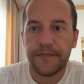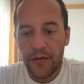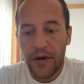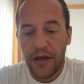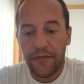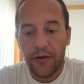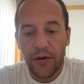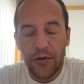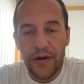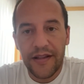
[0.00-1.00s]
Well, I
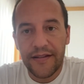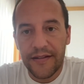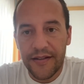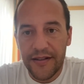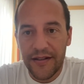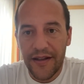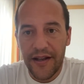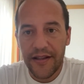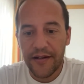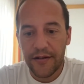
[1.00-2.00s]
follow a little the
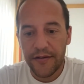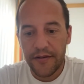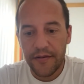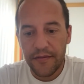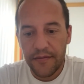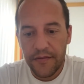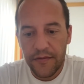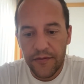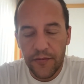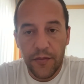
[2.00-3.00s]
Indian
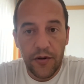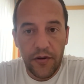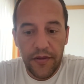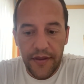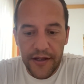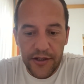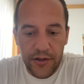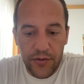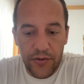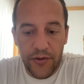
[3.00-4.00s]
football thanks
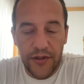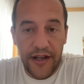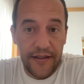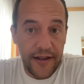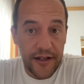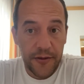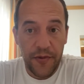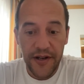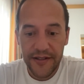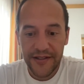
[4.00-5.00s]
to the Indian
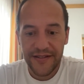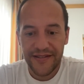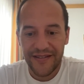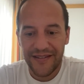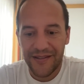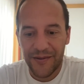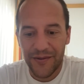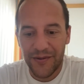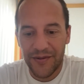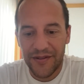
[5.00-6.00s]
Express. It's
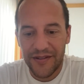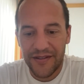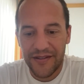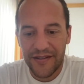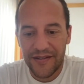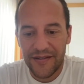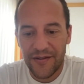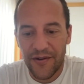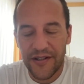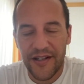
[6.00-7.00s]
true, this
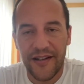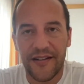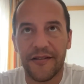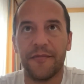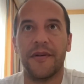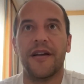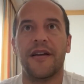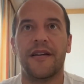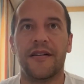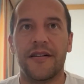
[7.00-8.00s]
journalism
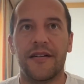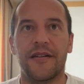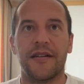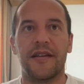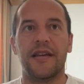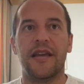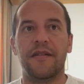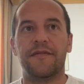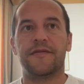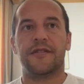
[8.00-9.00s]

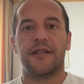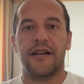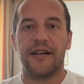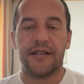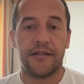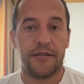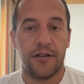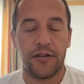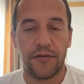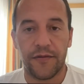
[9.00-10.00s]
gives us a
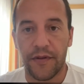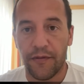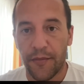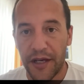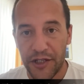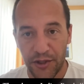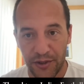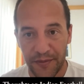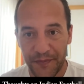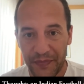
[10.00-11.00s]
lot of
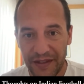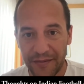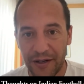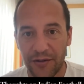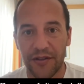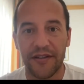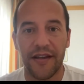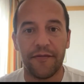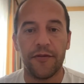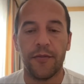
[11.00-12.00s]
information about
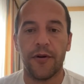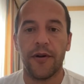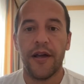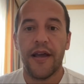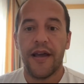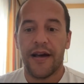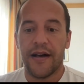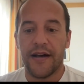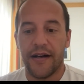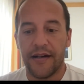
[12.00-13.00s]
Indian football,
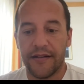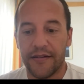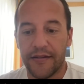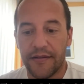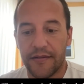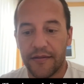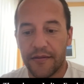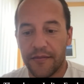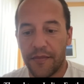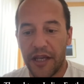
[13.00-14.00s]

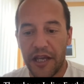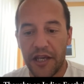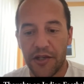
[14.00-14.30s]
and me,